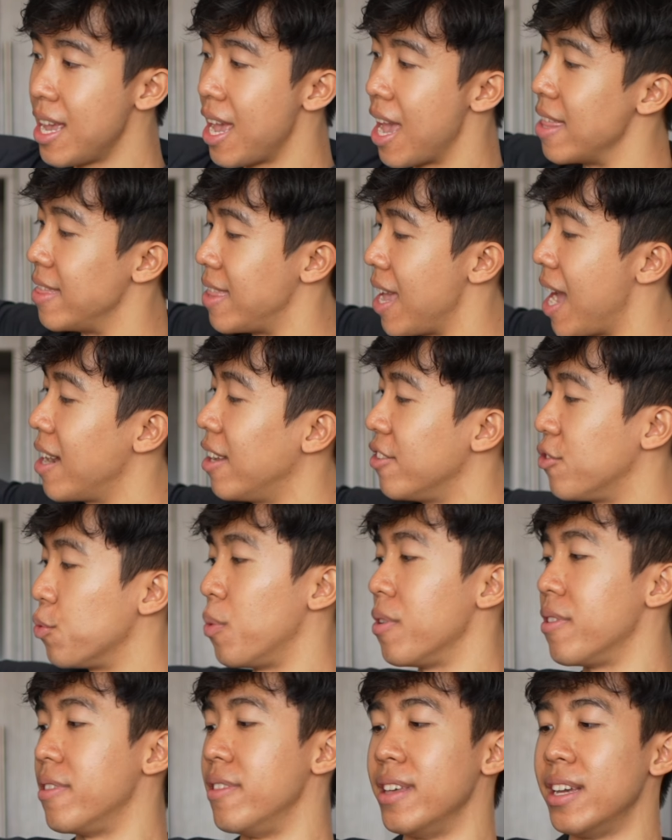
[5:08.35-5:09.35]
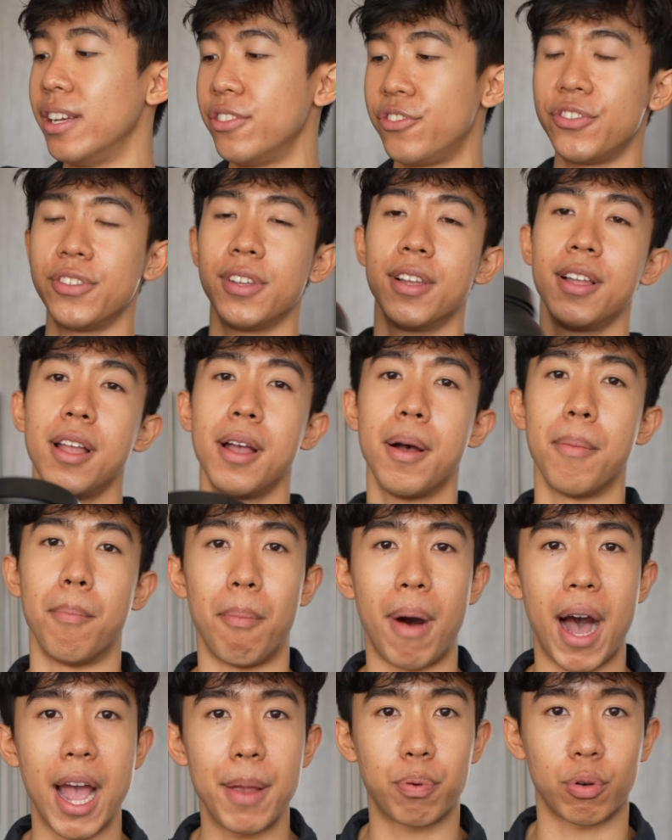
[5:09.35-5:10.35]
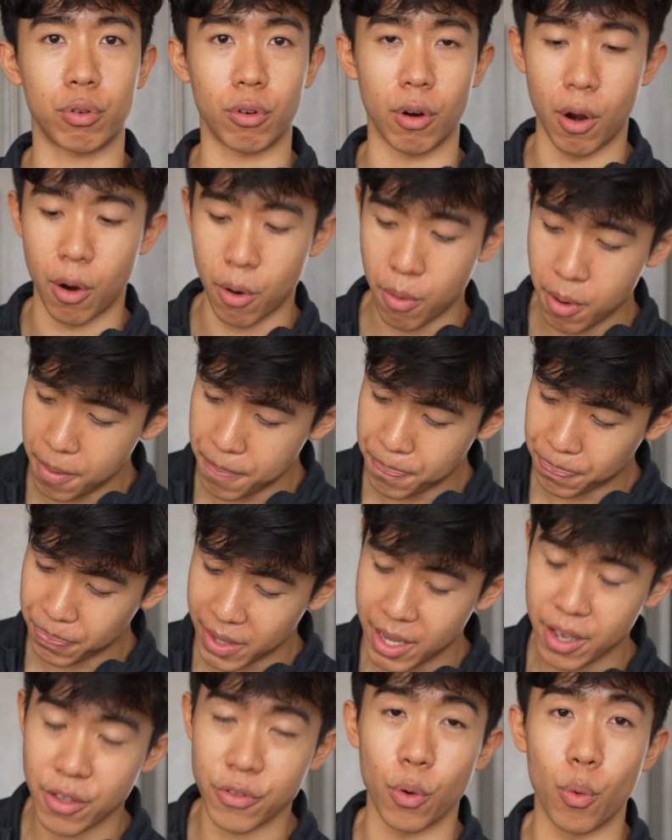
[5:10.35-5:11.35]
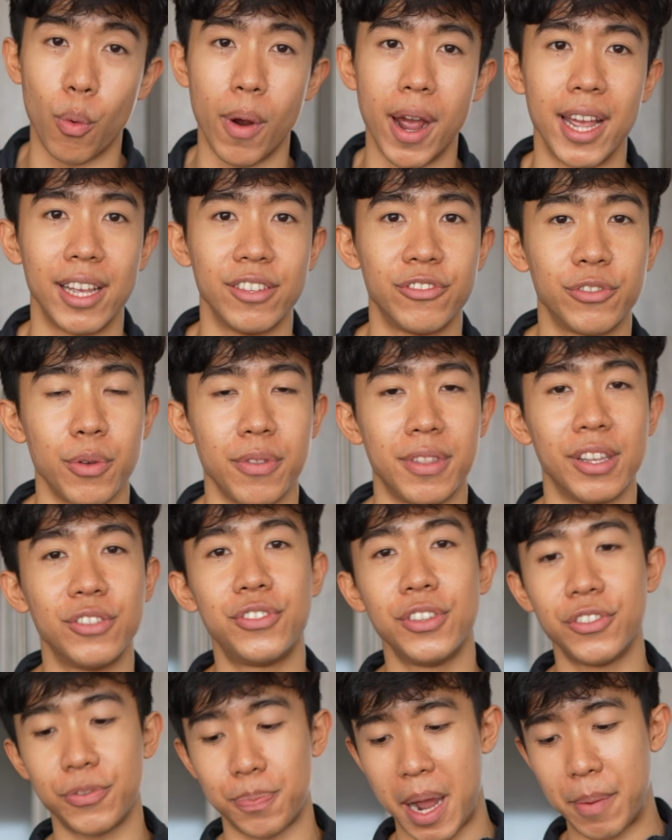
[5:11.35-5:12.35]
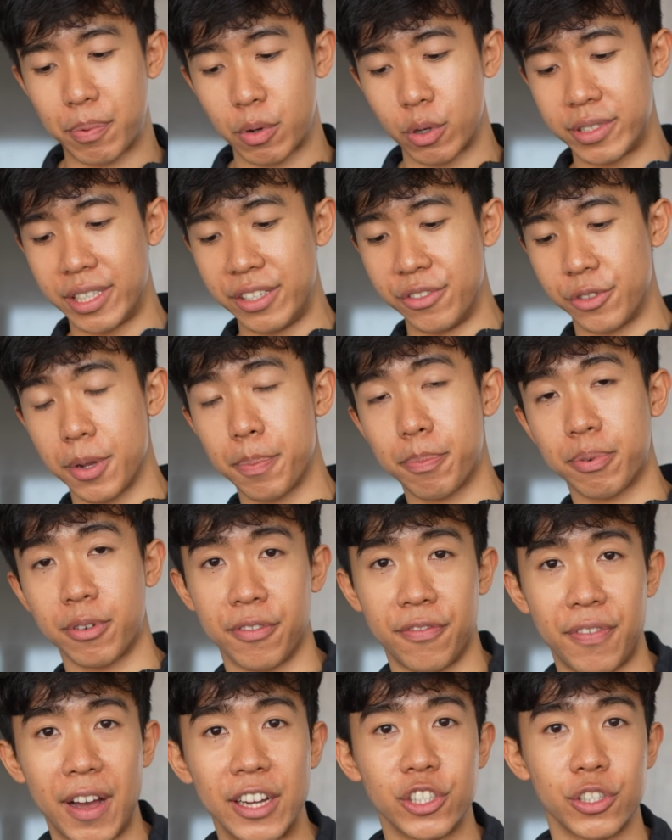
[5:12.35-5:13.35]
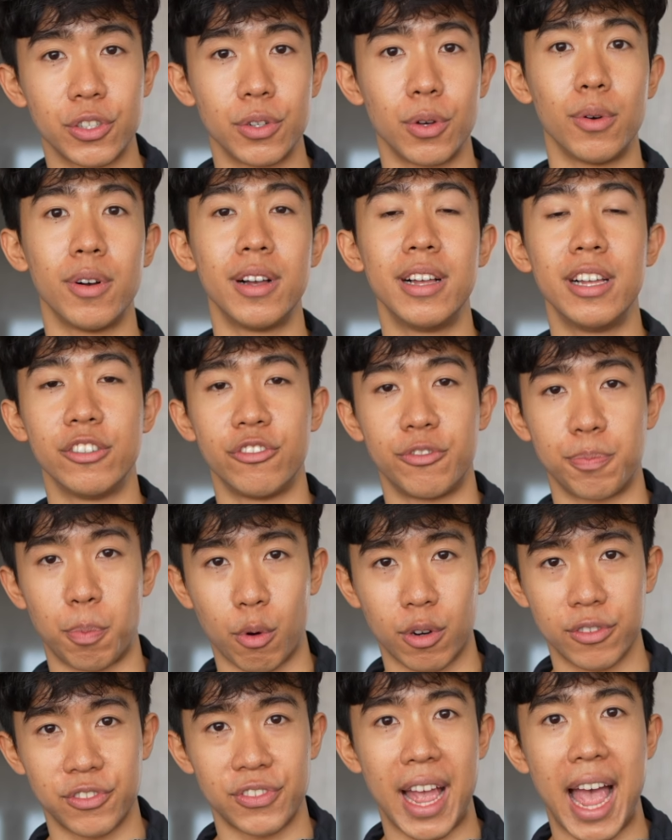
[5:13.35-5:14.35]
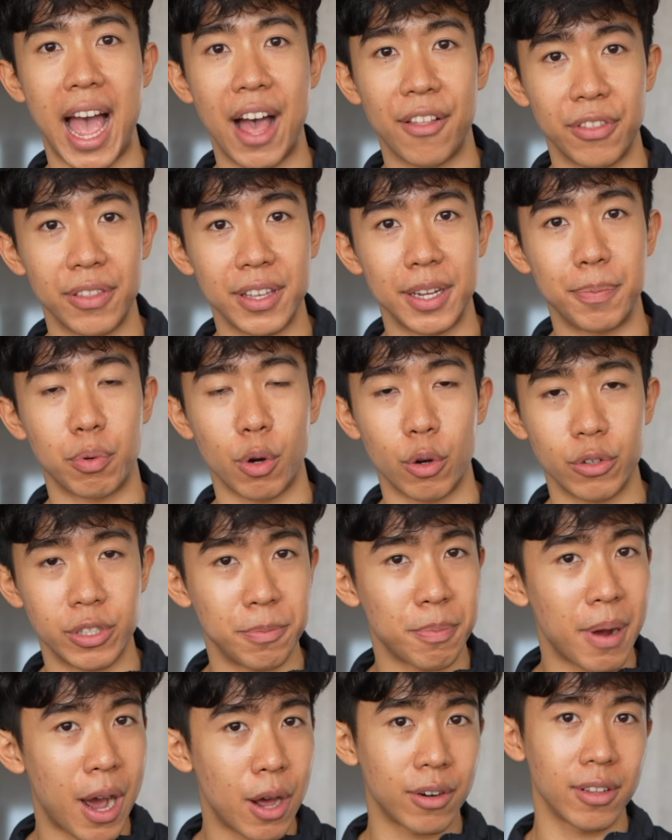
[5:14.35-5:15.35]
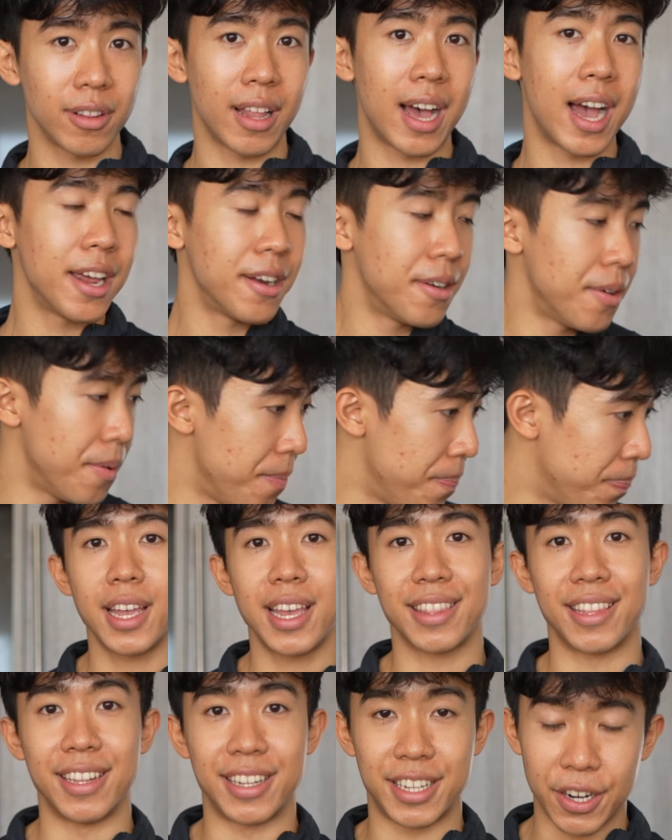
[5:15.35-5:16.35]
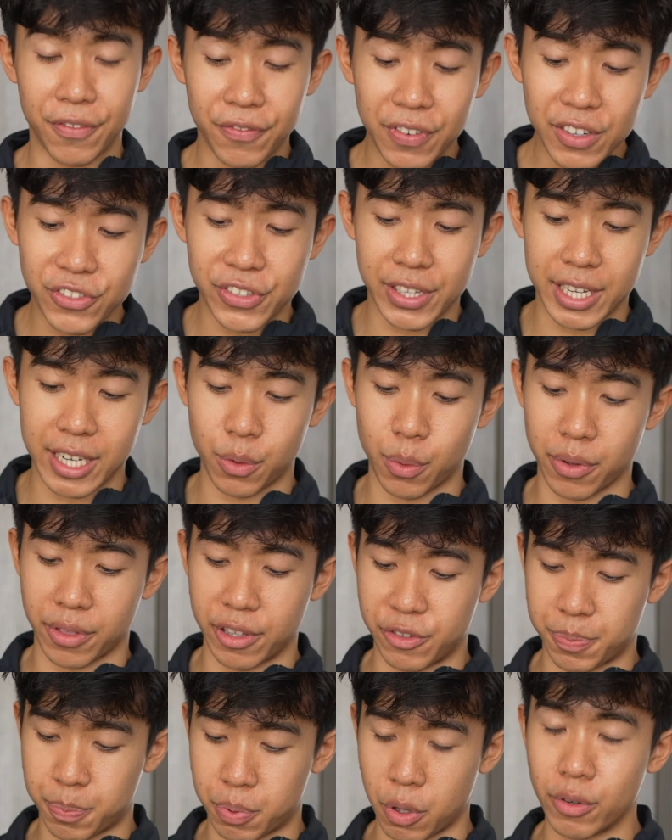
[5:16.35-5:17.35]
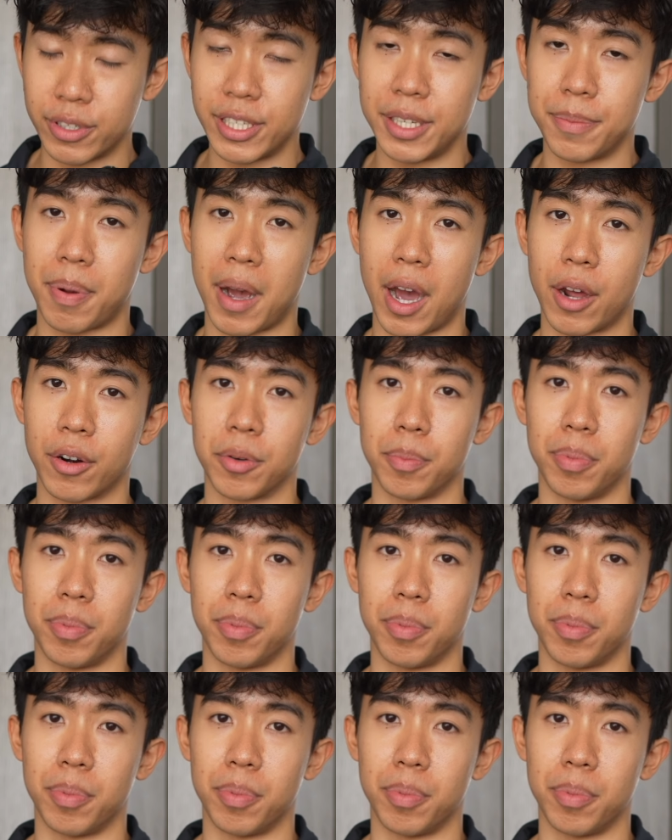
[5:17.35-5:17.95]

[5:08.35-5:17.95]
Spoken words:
And that is with this MyPro, the Whey. So this is MyProtein's professional sports athlete protein powder line. The difference here with this protein powder